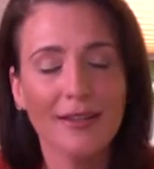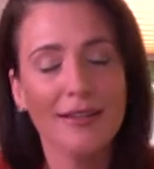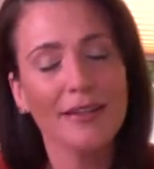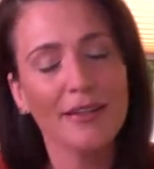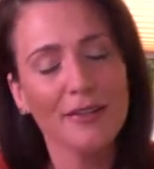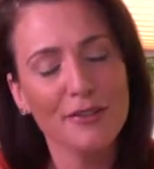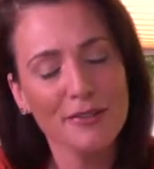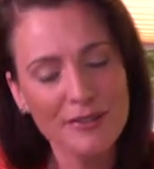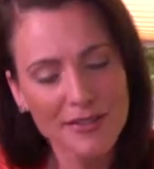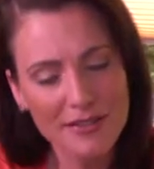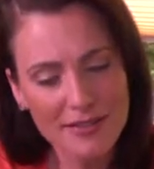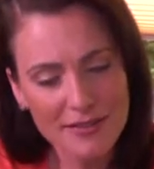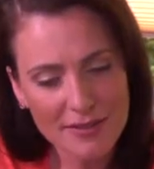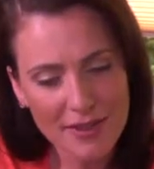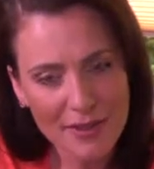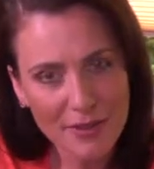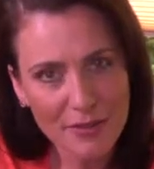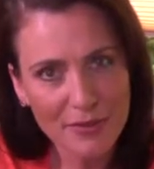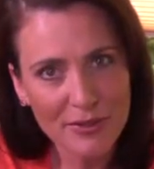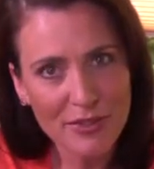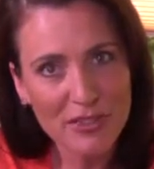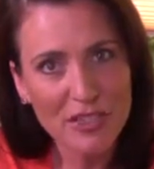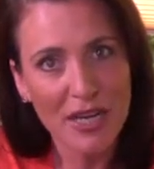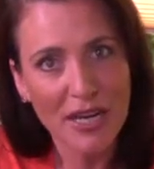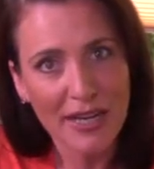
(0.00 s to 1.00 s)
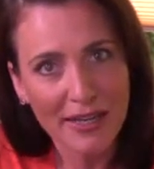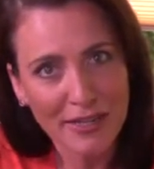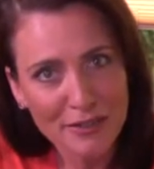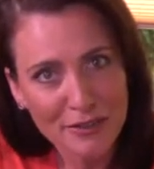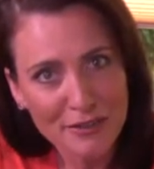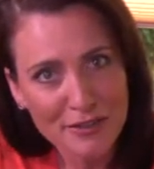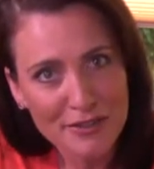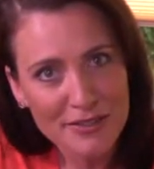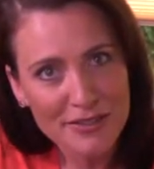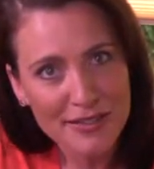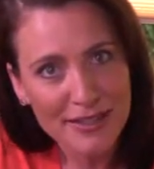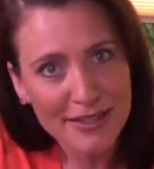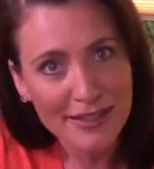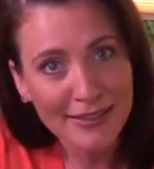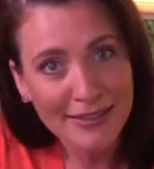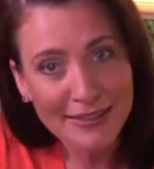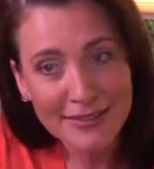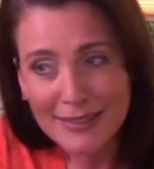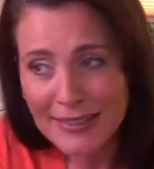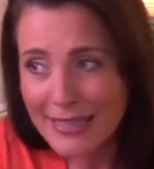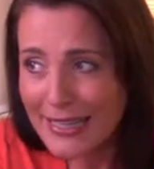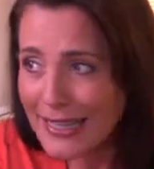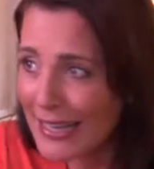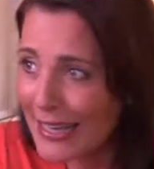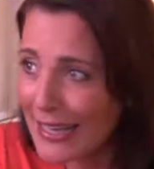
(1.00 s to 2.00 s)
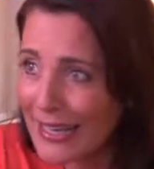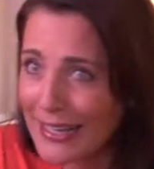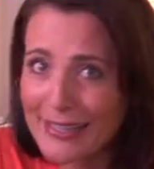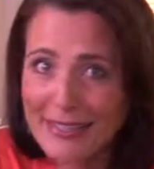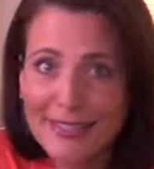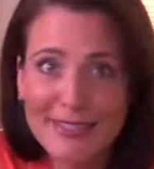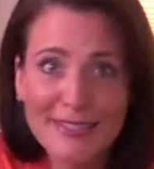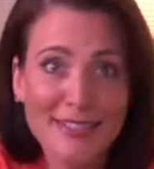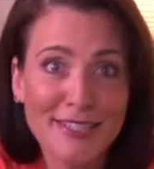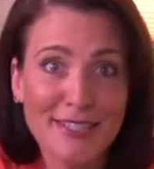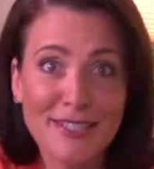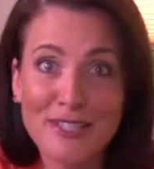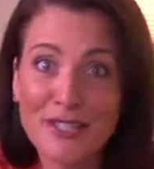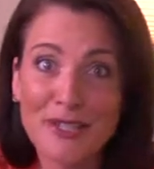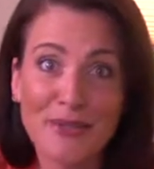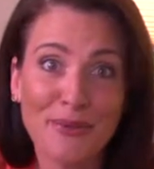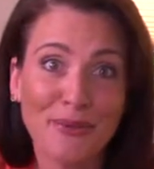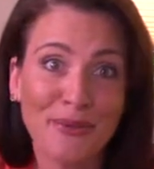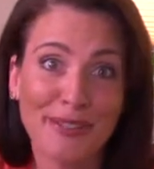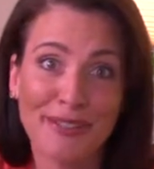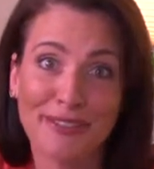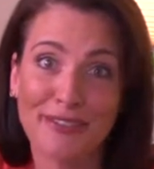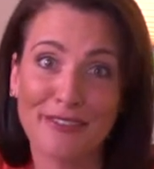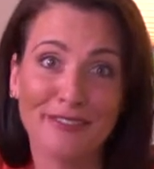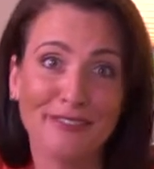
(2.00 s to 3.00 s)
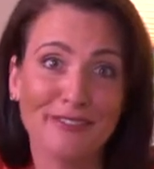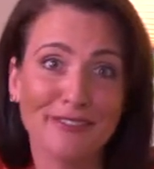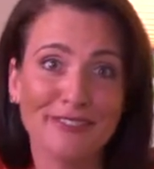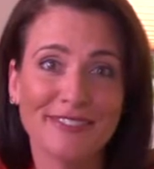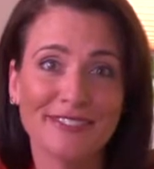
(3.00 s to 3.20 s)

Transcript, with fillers: It uses language I understand and it's intuitive.